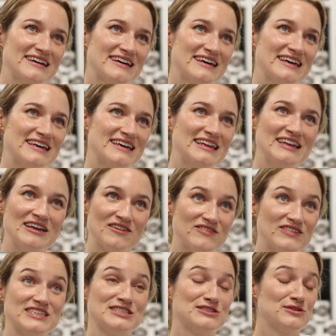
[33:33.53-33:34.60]
I
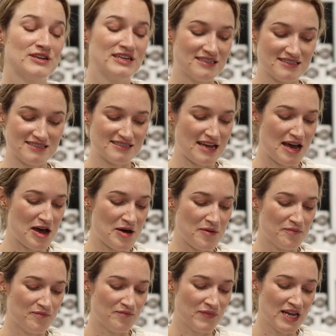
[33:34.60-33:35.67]
love his sonnets.
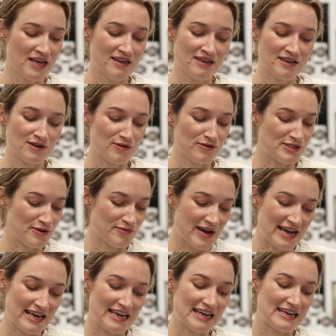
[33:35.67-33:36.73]
Claudia
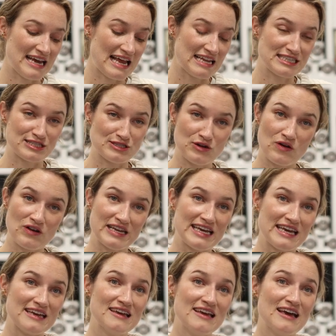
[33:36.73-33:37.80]
Rankin, Alice
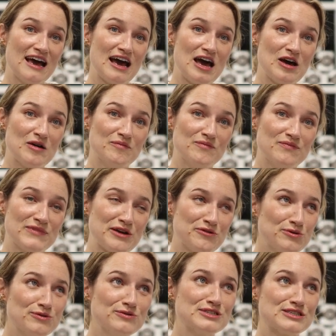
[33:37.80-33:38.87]
Notley,
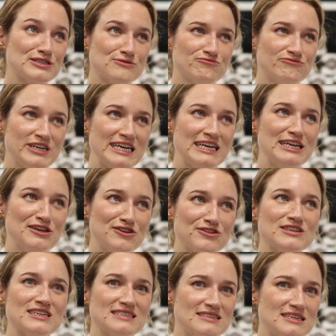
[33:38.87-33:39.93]
they're all just really
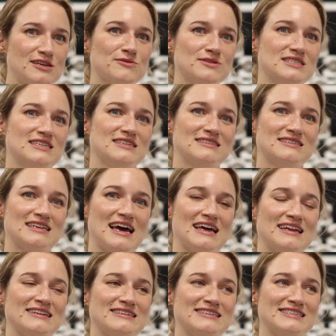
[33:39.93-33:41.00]
good at sequences,
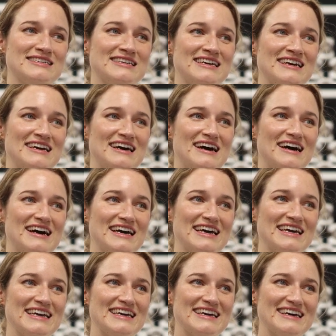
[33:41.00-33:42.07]
and
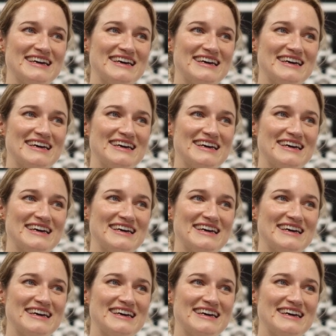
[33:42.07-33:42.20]
I